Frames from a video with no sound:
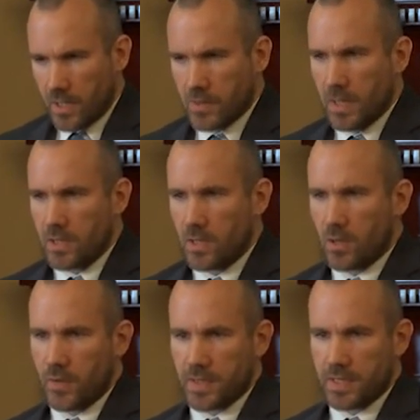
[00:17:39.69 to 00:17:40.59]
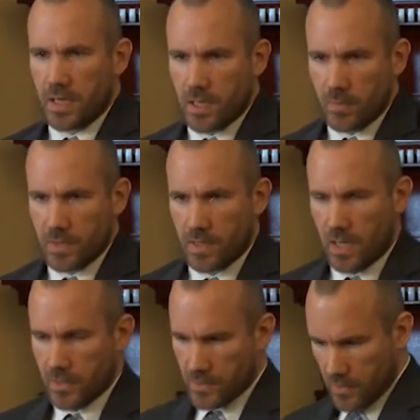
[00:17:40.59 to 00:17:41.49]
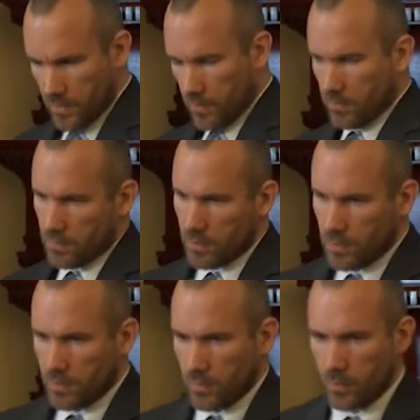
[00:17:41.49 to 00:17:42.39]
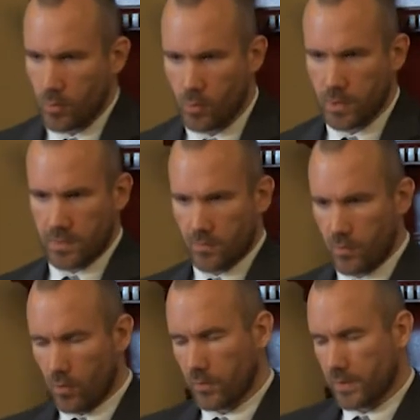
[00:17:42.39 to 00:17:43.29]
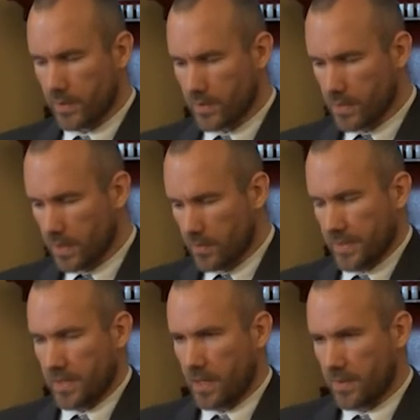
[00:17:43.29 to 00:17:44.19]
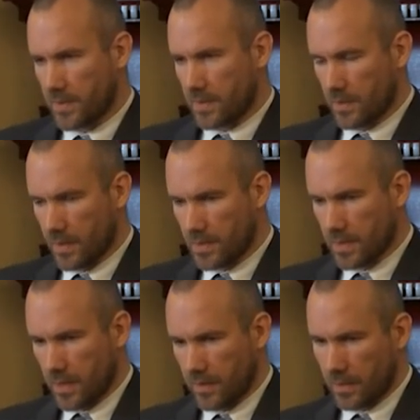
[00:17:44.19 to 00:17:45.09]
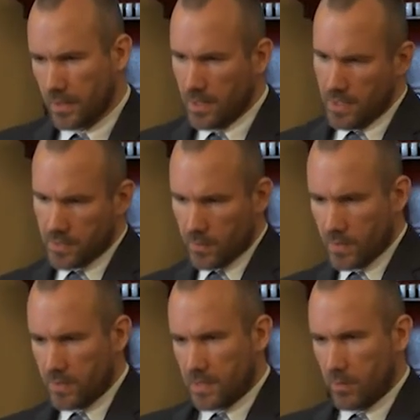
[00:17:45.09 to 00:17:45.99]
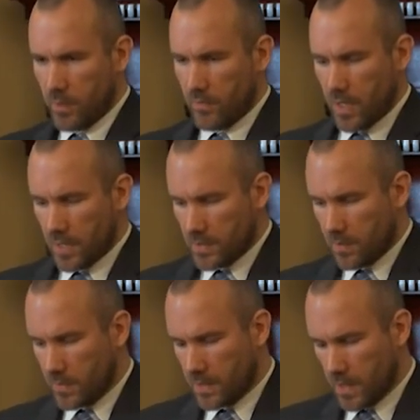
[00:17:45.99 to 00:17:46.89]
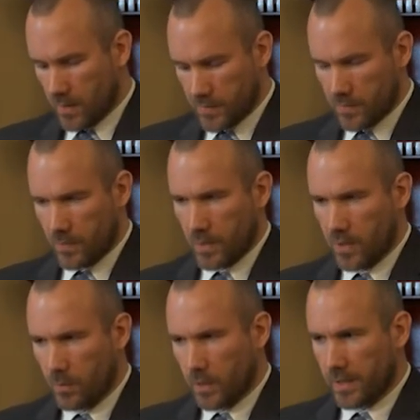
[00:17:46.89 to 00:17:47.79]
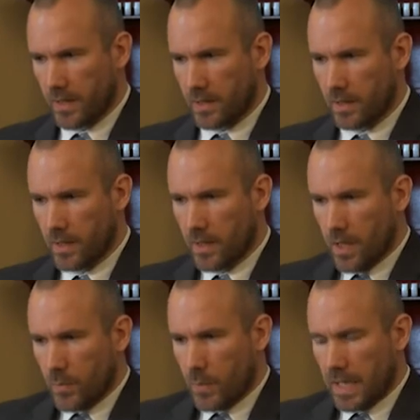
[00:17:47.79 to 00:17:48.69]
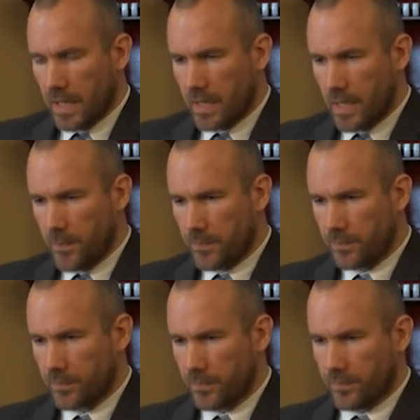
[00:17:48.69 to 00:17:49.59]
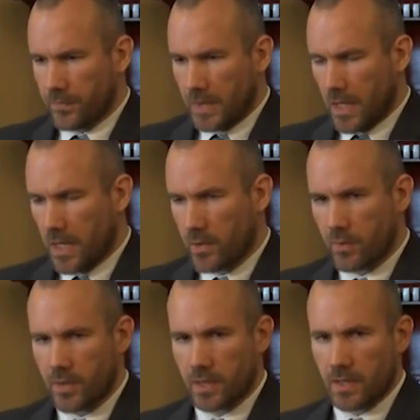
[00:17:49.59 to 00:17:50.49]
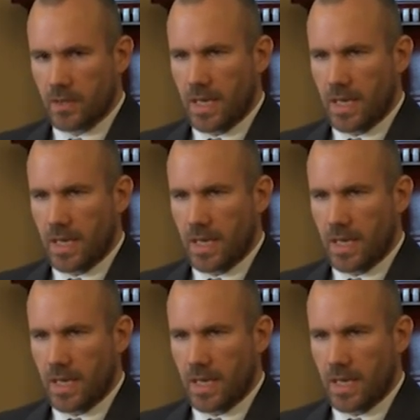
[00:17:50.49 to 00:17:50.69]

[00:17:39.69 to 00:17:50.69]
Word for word: depending on the circumstances and who is involved in the circumstances and this kind of thing. And sometimes they reverse themselves. It's very complicated. But I don't think that